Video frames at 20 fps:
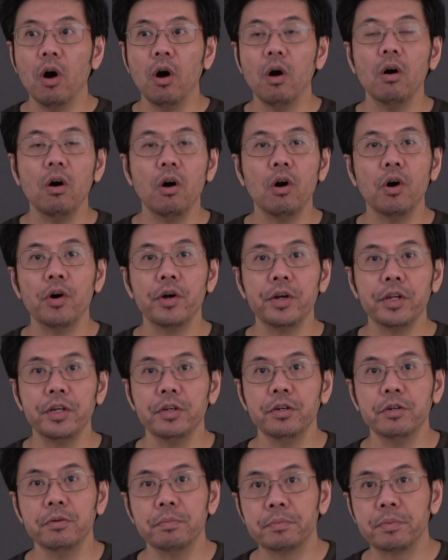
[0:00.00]
All
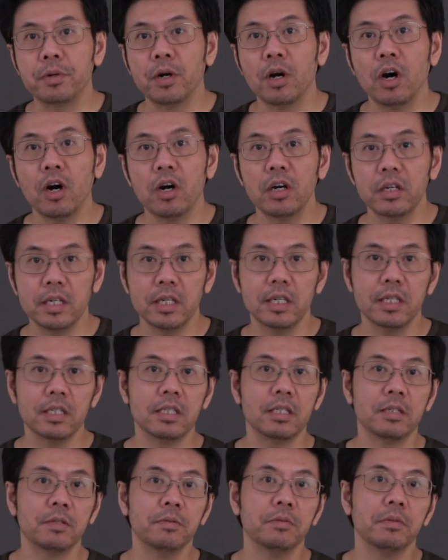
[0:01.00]
audio
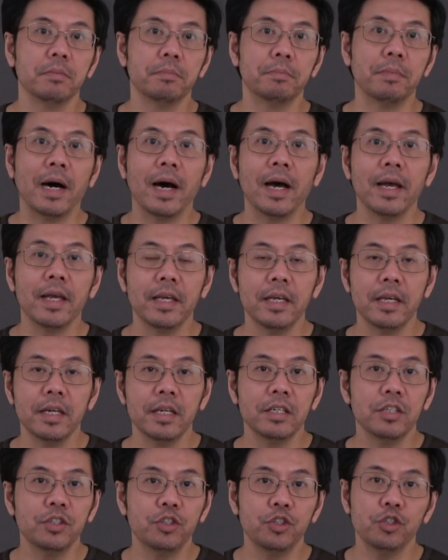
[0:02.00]
products
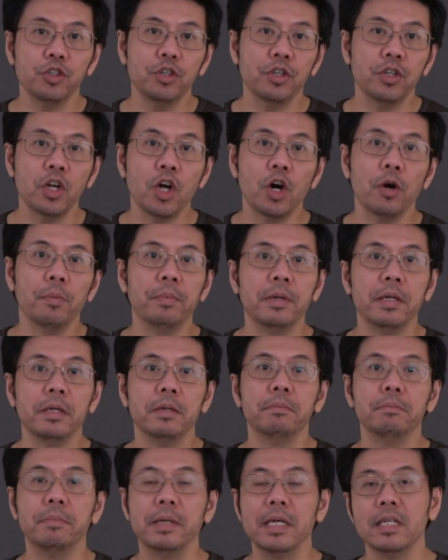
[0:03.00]
buying should not
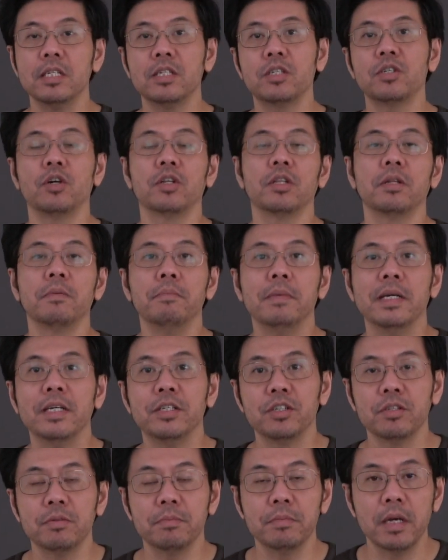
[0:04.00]
be based on the
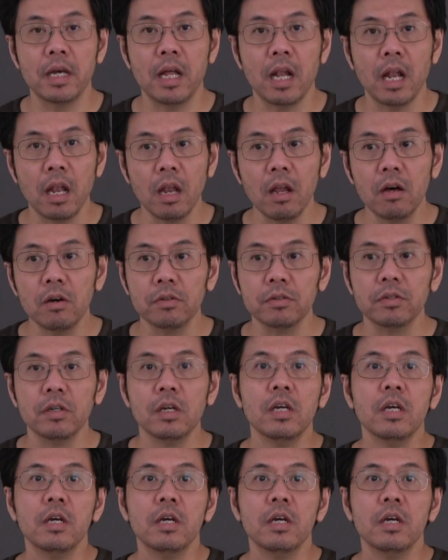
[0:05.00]
measurement alone.